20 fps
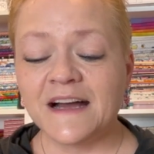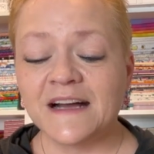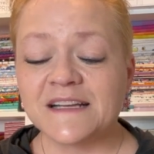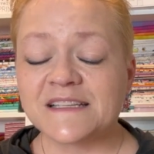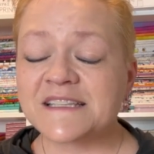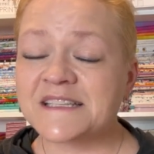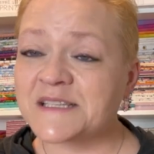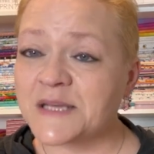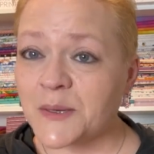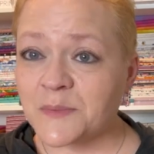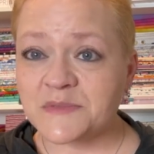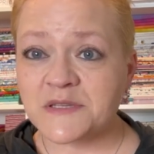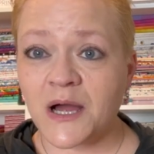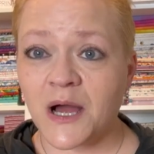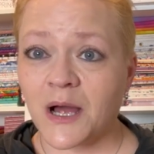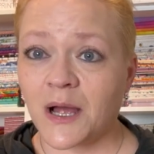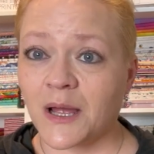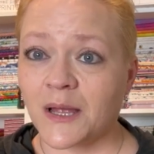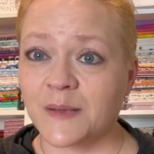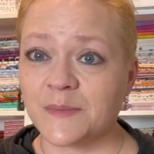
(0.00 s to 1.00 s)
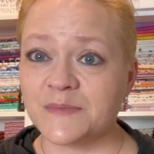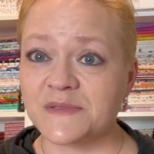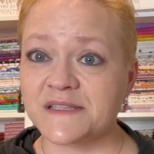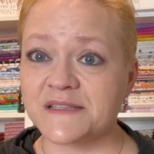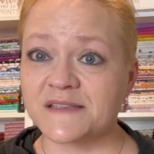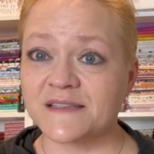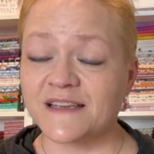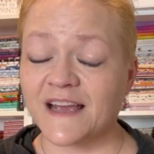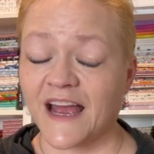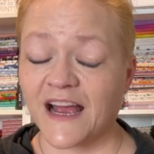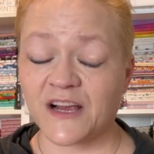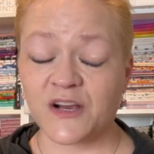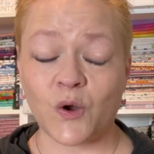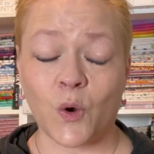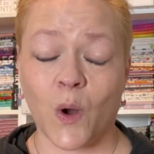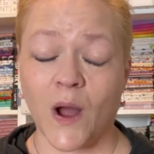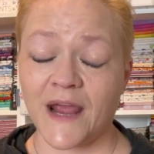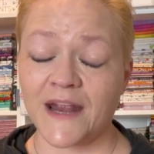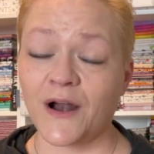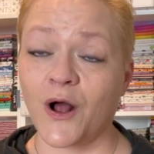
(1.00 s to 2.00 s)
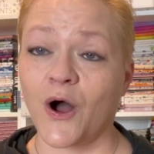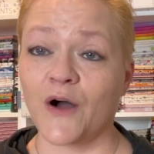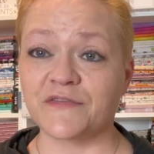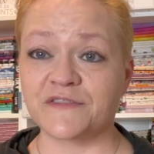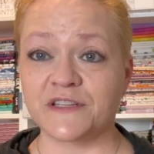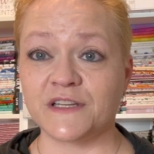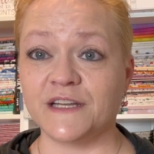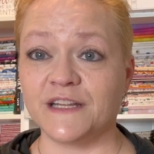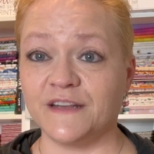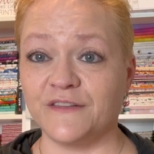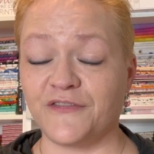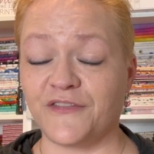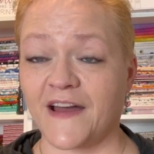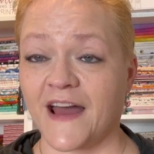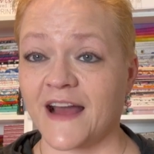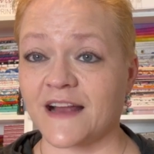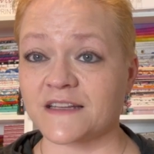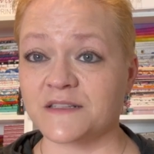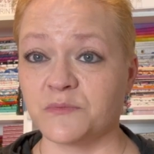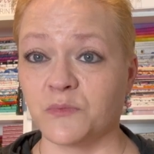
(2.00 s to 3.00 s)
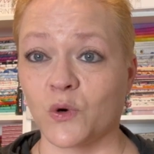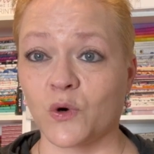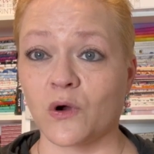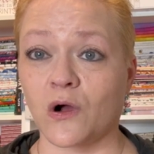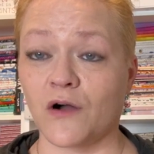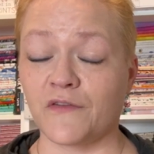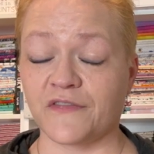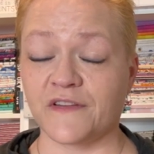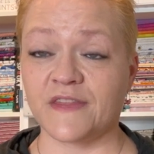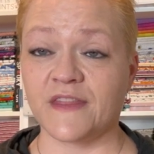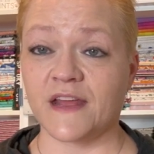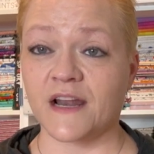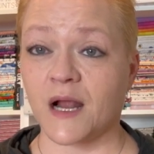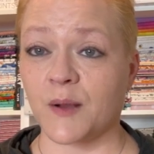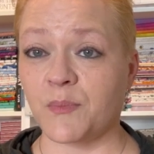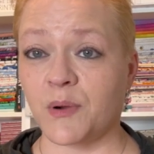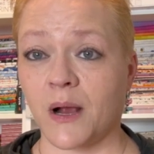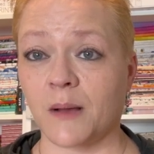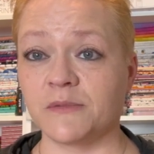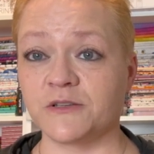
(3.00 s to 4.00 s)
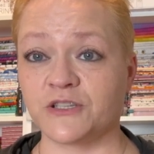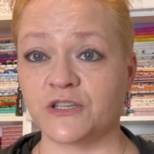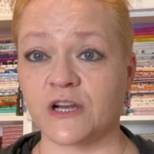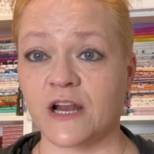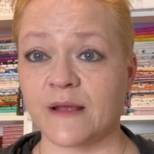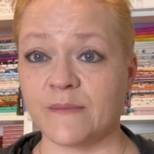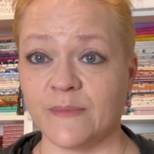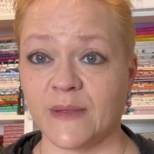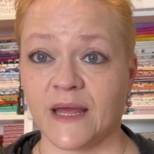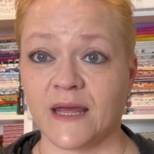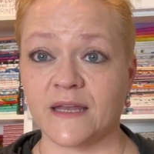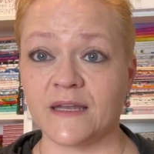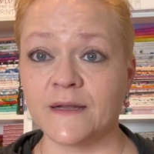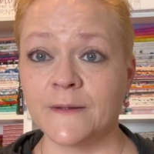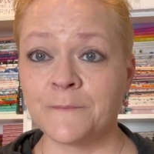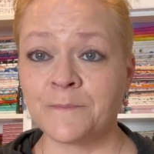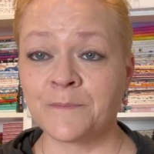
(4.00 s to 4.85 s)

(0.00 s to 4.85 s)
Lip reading: Sometimes, quite often, in fact, more often than I probably should admit,